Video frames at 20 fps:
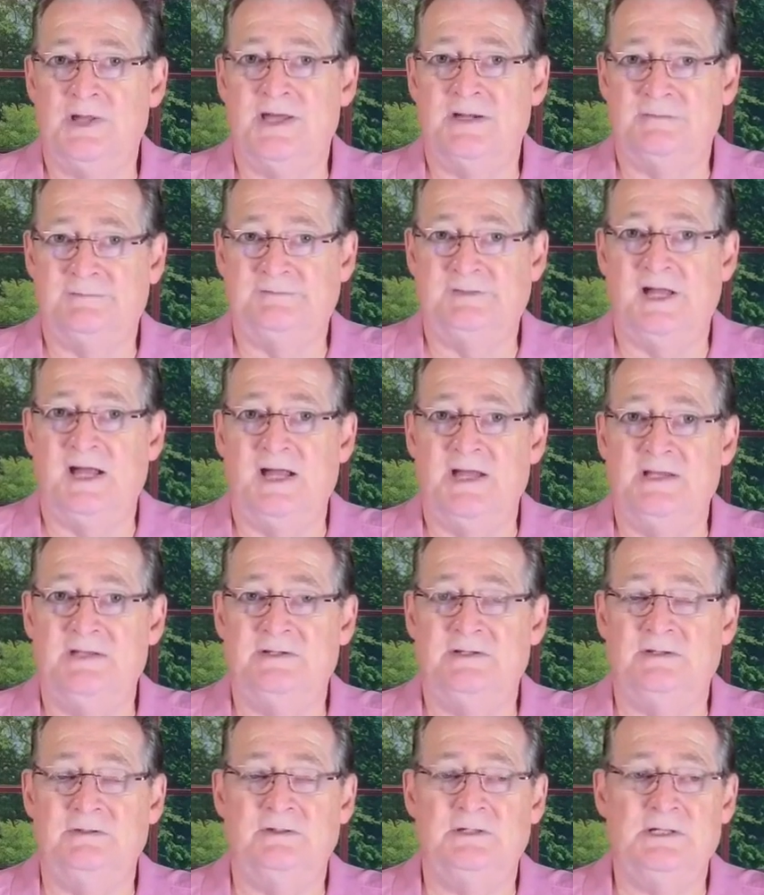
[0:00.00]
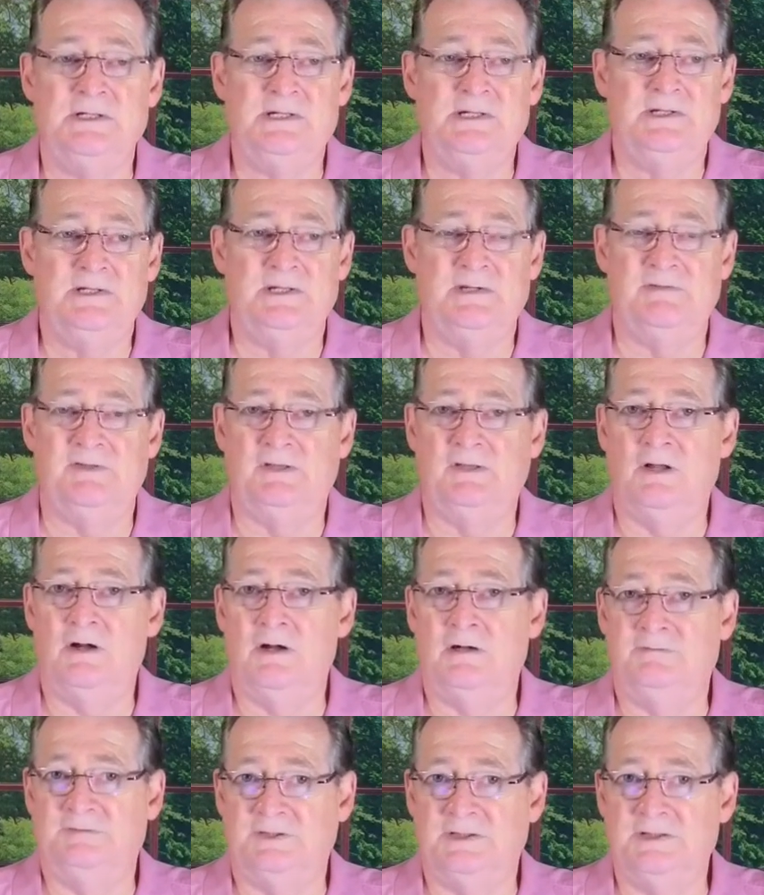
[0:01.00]
to fly and you, you have the law
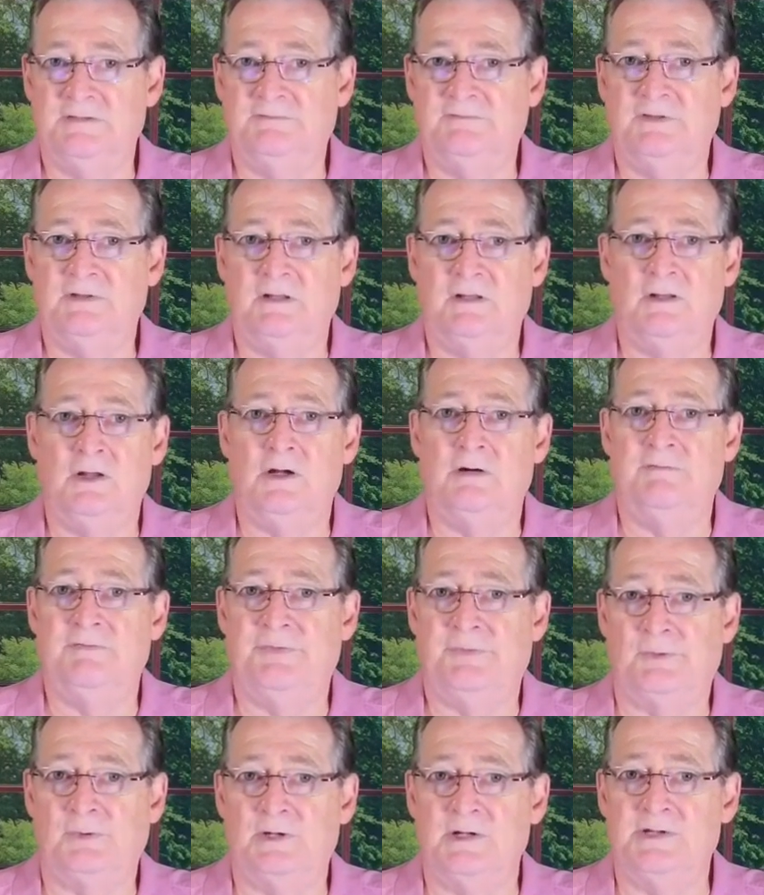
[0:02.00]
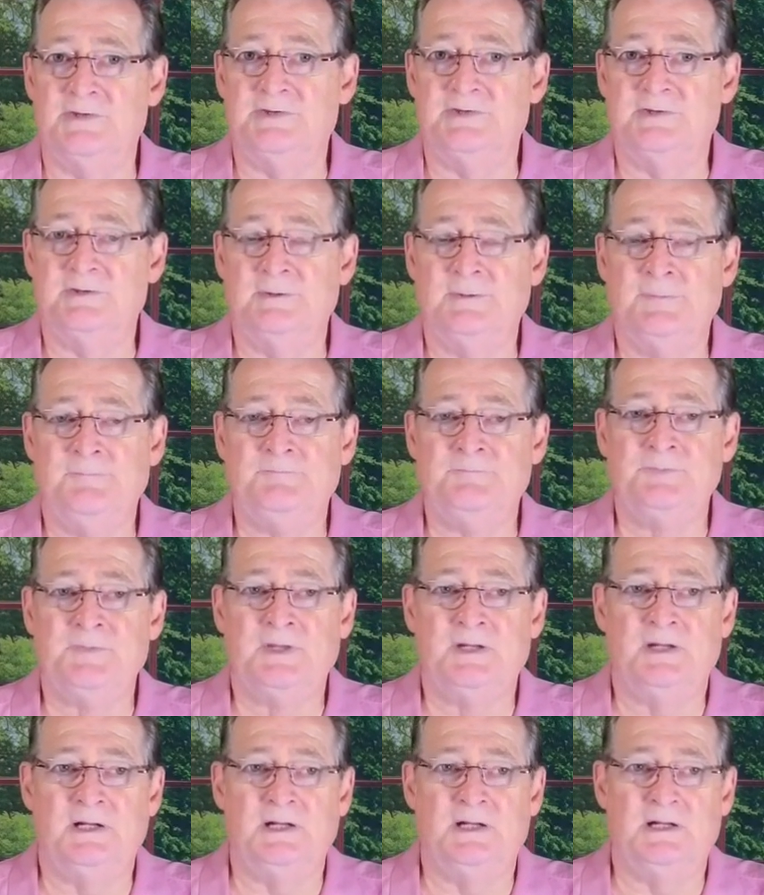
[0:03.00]
of lift and the law of thrust,
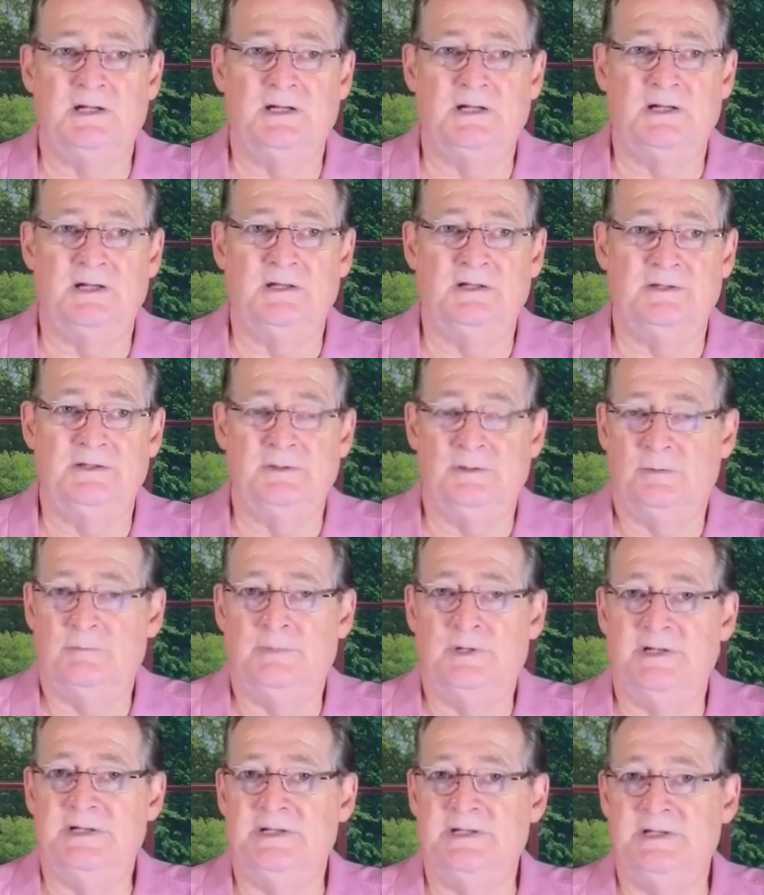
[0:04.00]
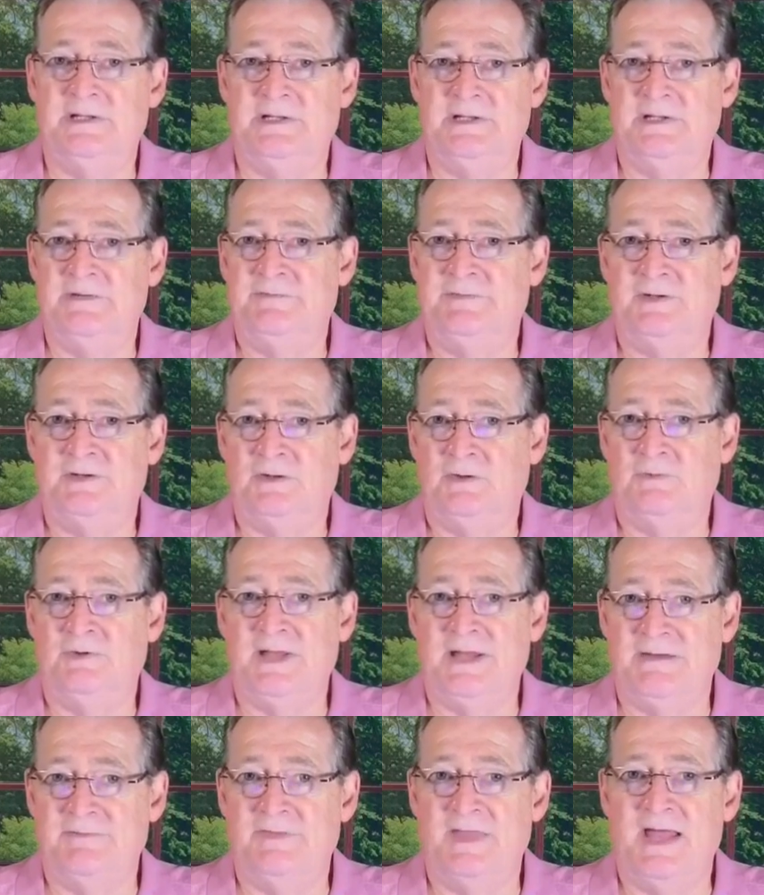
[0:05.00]
uh, you know, but if you don't
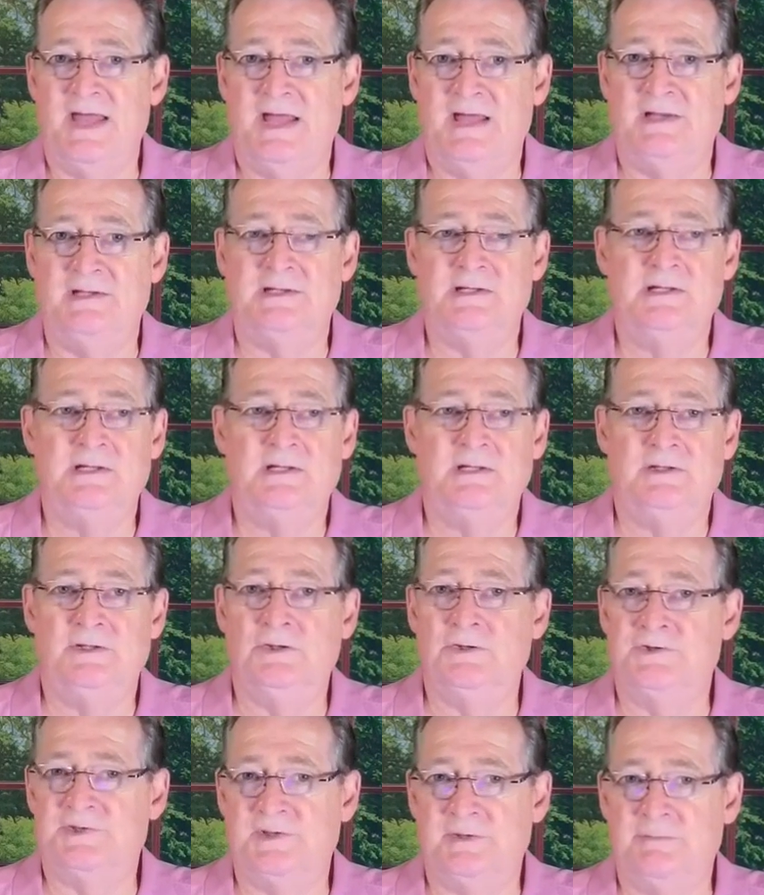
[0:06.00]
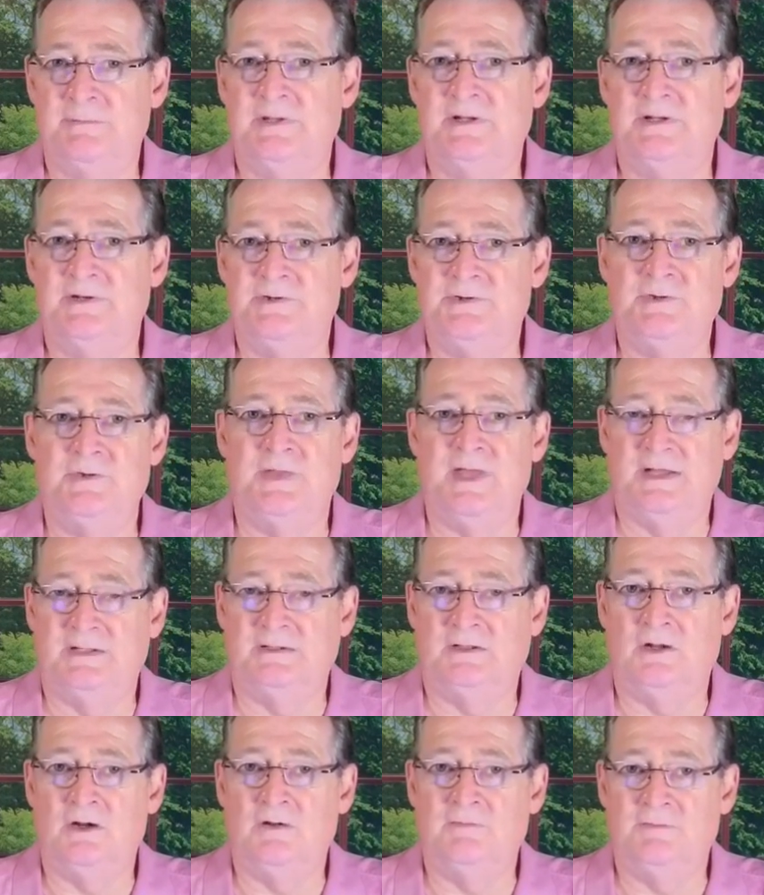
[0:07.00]
have that, you're submitted to that
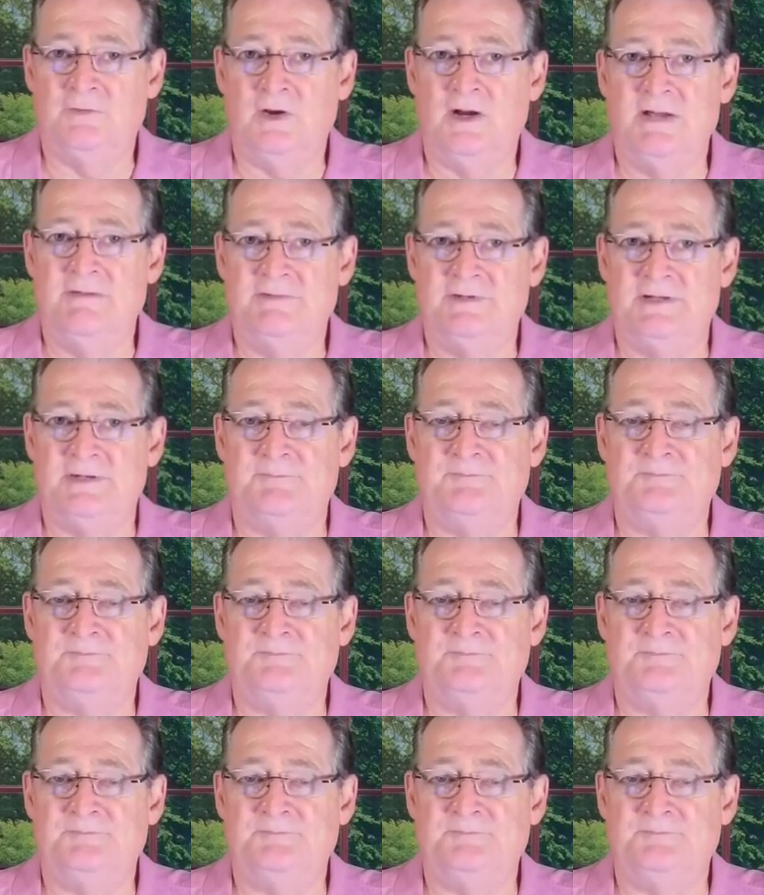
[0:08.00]
law of gravity.